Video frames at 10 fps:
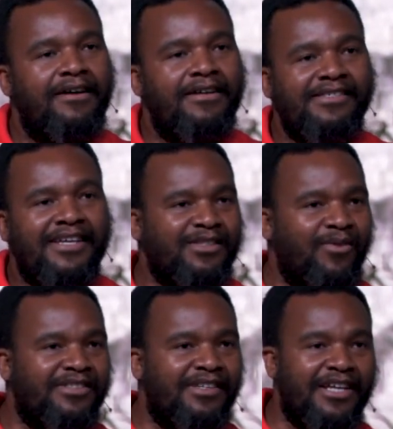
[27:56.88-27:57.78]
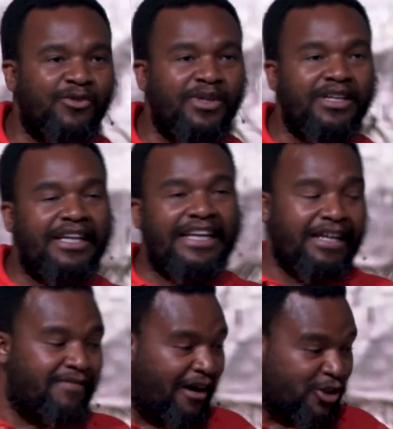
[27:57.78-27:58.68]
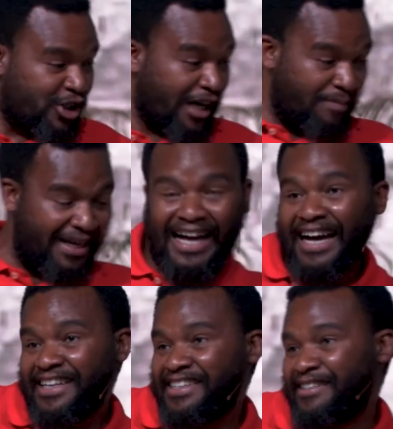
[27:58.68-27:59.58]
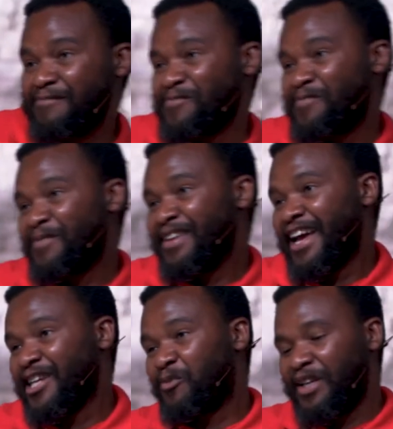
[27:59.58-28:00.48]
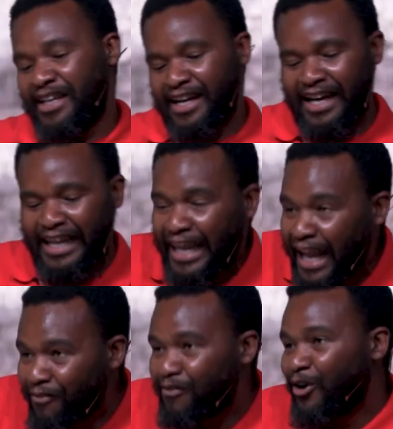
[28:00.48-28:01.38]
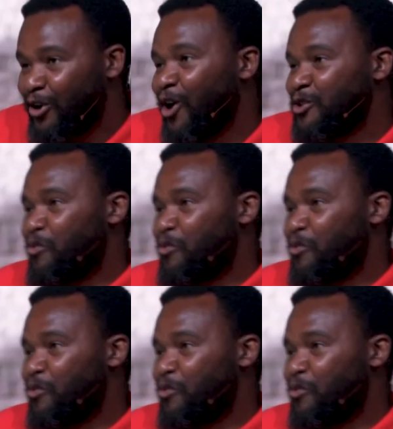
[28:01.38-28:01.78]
It says to us that as we leave our junk behind, as we love on God's